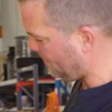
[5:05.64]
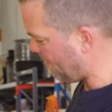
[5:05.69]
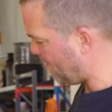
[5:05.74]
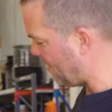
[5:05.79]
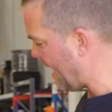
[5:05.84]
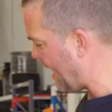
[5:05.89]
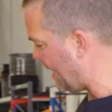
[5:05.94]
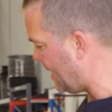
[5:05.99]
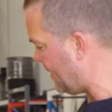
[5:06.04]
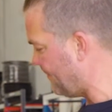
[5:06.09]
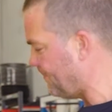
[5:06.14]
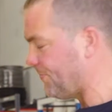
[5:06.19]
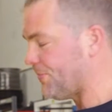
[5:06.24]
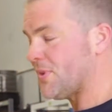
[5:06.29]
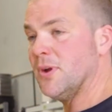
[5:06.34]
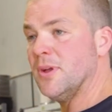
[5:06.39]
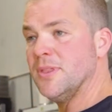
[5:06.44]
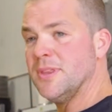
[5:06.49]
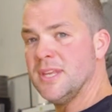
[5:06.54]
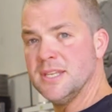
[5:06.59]
the back.
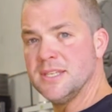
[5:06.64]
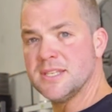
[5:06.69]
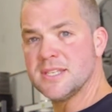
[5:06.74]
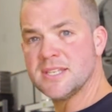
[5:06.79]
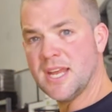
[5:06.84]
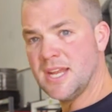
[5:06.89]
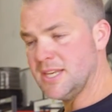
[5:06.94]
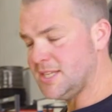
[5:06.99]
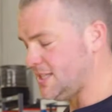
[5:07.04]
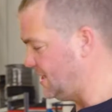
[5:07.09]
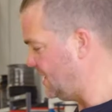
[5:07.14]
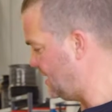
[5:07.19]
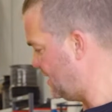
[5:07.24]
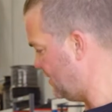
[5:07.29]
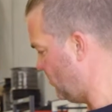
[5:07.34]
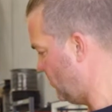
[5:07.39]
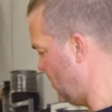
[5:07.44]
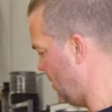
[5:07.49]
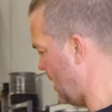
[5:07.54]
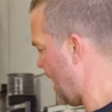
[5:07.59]
On the inside
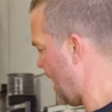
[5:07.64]
here we'll